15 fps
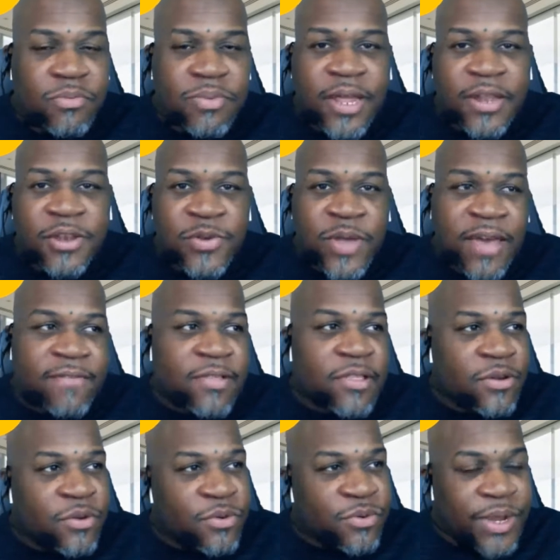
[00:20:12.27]
but I do have a
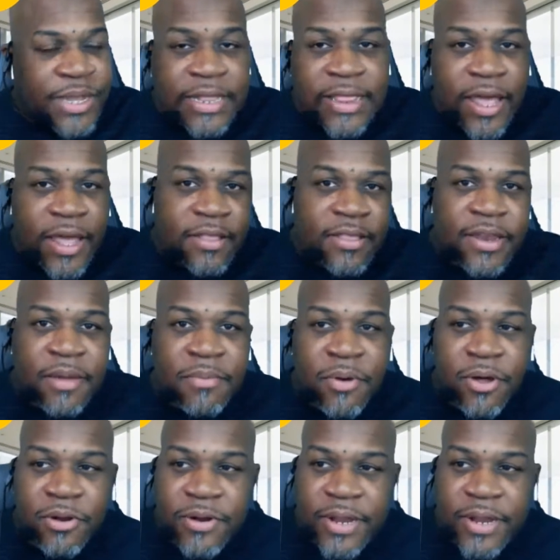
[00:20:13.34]
little ring light that I bought